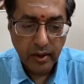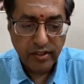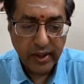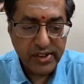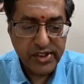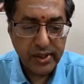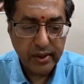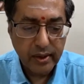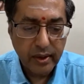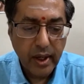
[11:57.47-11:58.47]
Friends,
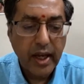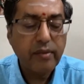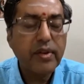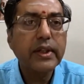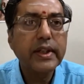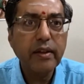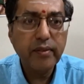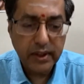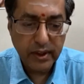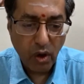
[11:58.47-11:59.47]
everything
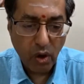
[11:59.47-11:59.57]
with an